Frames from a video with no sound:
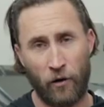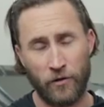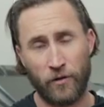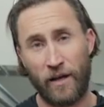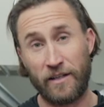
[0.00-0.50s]

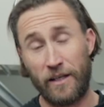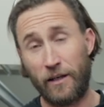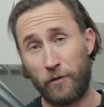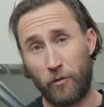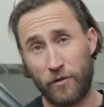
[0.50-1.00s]
also like to
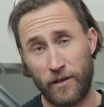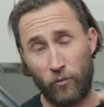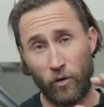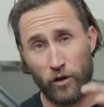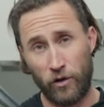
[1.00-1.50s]
hear personally
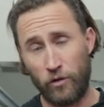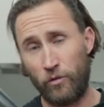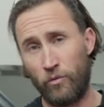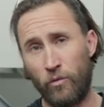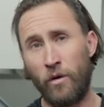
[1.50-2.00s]
what
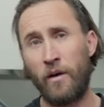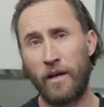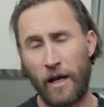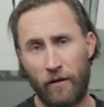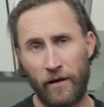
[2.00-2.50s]
you
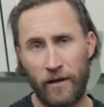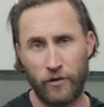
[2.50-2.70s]
carry.